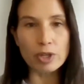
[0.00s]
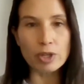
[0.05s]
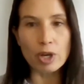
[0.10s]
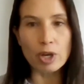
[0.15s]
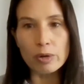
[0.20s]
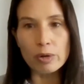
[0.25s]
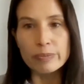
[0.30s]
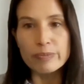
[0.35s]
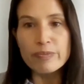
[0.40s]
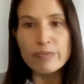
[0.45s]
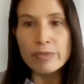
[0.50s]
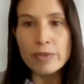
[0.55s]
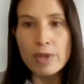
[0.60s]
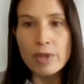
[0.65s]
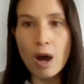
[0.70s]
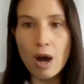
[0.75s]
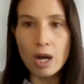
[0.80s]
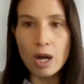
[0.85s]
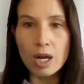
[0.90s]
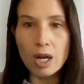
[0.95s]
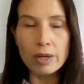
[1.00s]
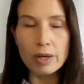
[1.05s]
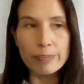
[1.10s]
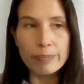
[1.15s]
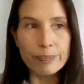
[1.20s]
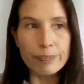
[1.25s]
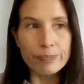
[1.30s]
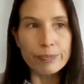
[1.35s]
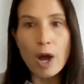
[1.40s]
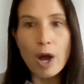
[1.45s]
So
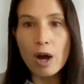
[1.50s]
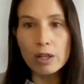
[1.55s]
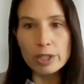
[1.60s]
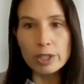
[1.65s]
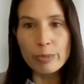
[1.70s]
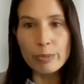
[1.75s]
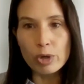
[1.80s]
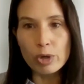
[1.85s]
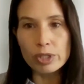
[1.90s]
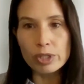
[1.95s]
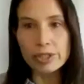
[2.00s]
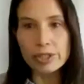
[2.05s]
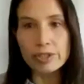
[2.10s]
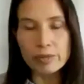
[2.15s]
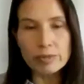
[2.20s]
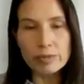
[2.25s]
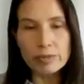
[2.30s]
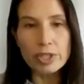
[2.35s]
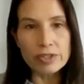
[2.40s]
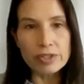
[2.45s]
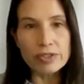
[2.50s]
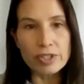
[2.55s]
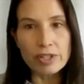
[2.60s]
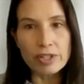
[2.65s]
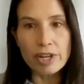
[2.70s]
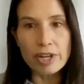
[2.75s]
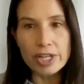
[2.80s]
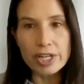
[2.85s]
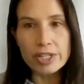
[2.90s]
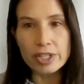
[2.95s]
all important
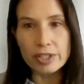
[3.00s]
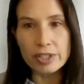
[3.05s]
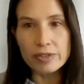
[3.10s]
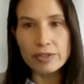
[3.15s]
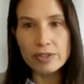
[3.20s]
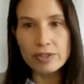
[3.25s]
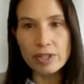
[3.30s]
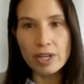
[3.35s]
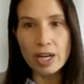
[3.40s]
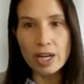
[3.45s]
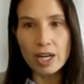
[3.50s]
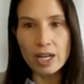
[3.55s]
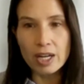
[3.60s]
considerations.